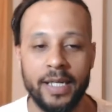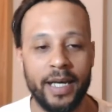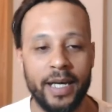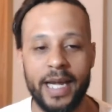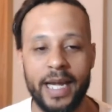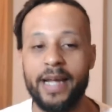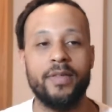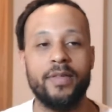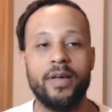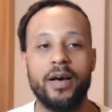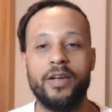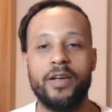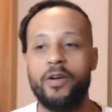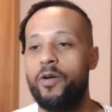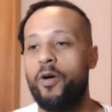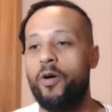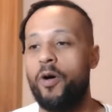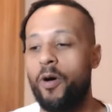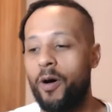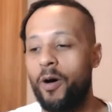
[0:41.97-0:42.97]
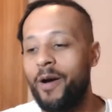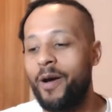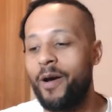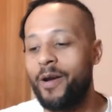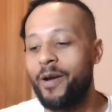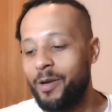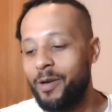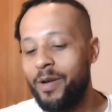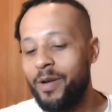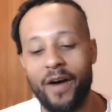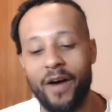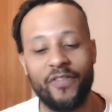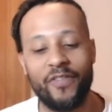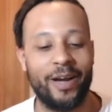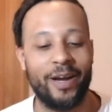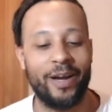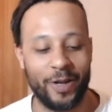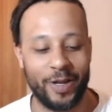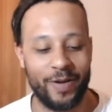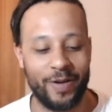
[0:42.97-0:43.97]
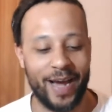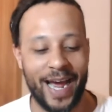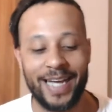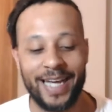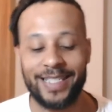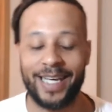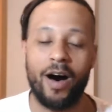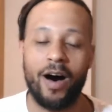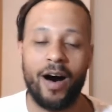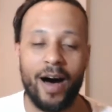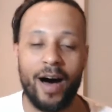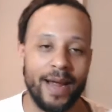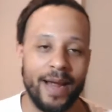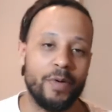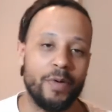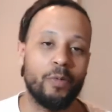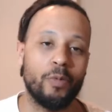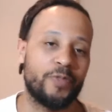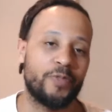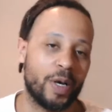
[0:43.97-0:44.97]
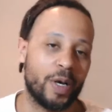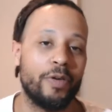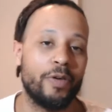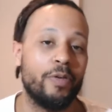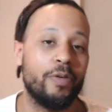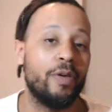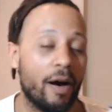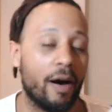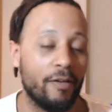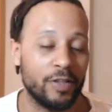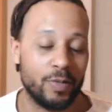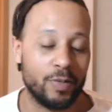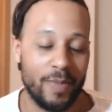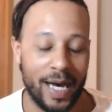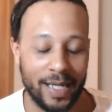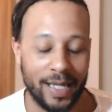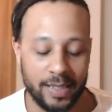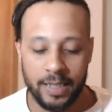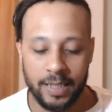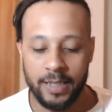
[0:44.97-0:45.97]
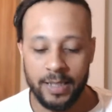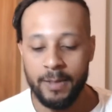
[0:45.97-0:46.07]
Either you love it or you hate it. I am someone who loves maths.